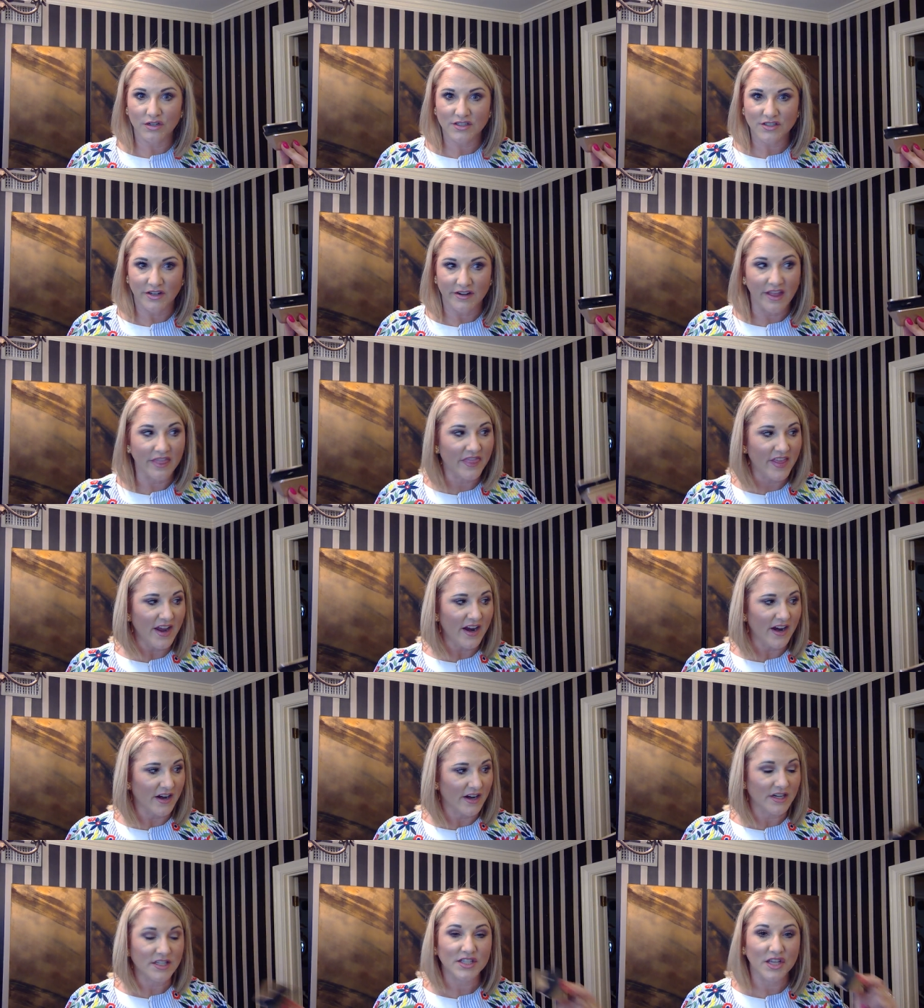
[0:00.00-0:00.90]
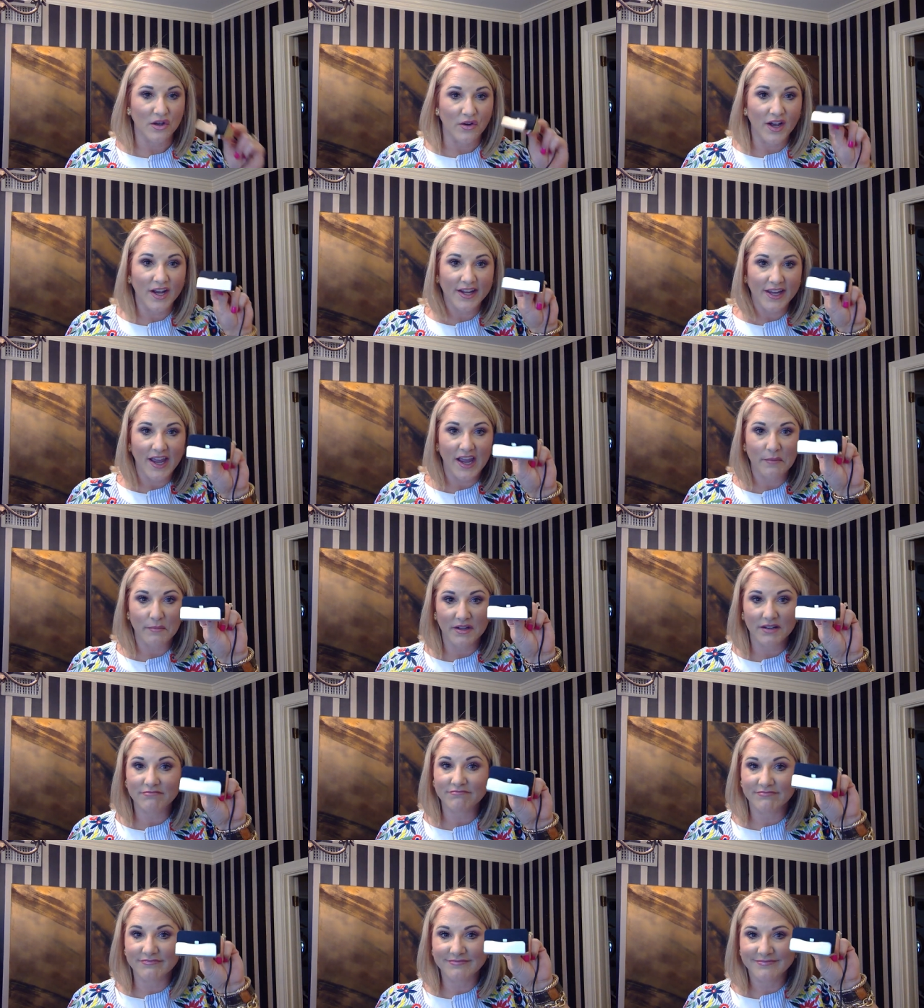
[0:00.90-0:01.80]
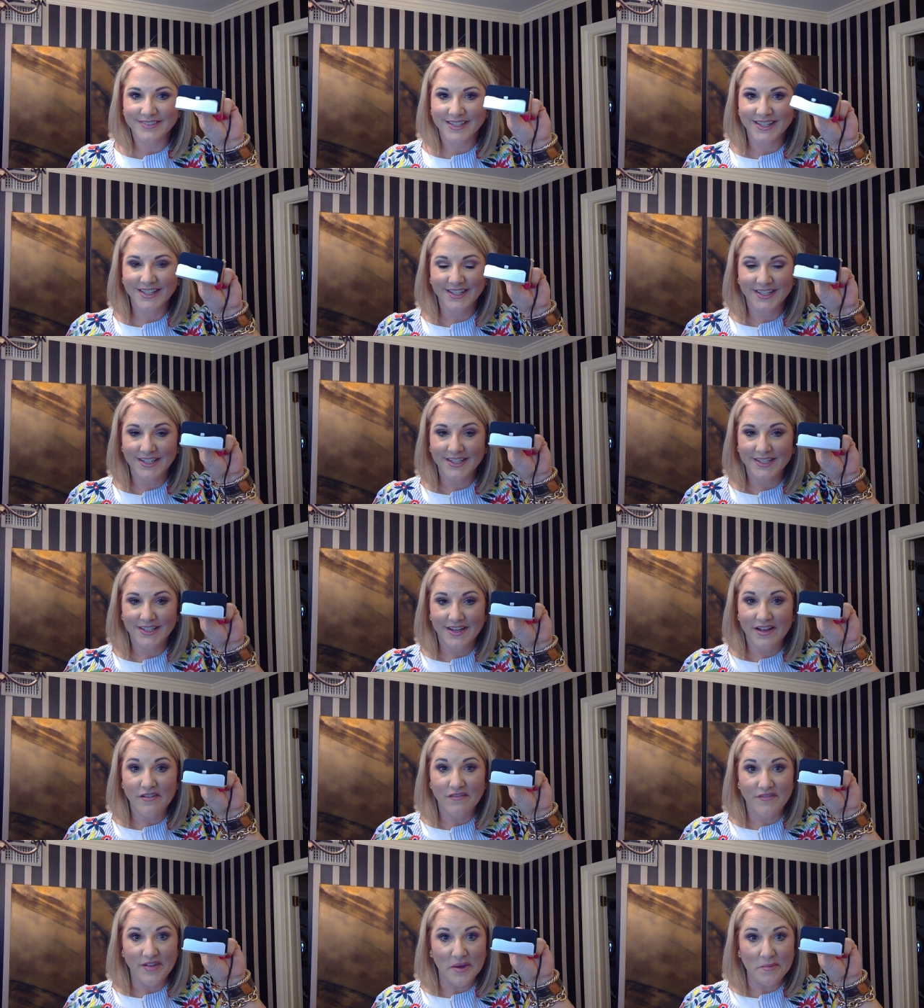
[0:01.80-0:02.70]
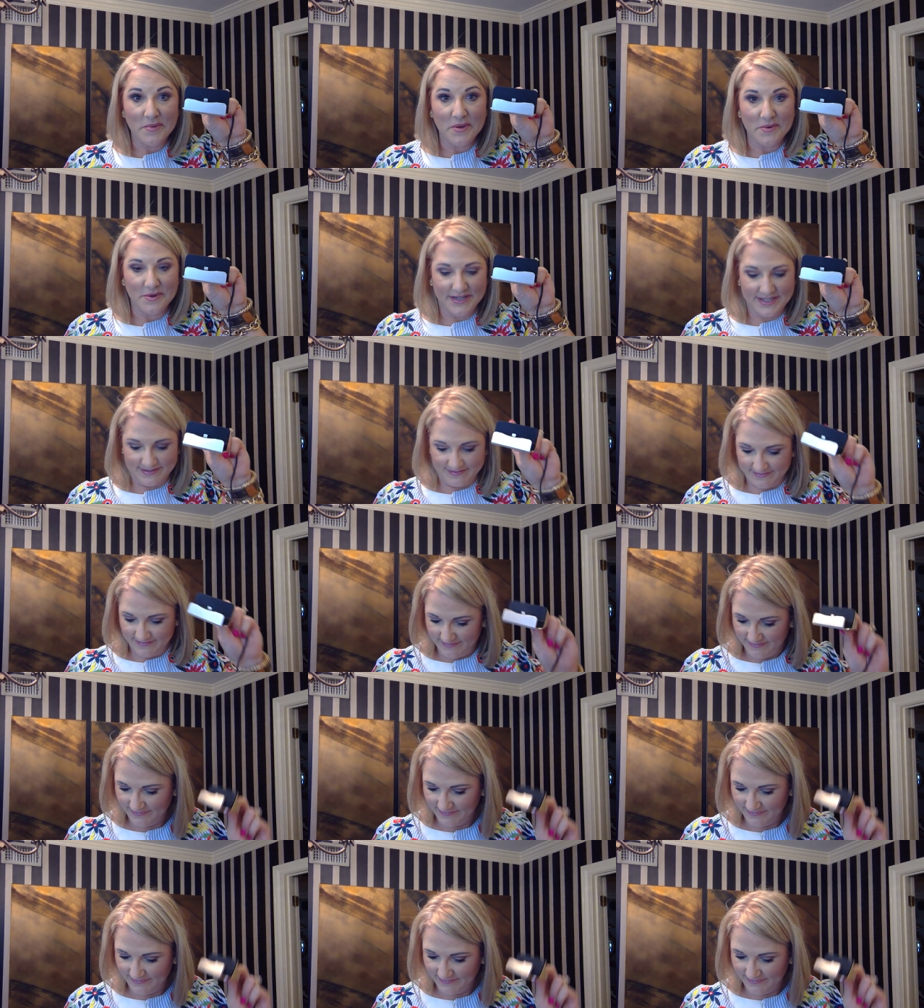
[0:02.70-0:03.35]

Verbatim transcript: hooked on it there. So I came and found me one.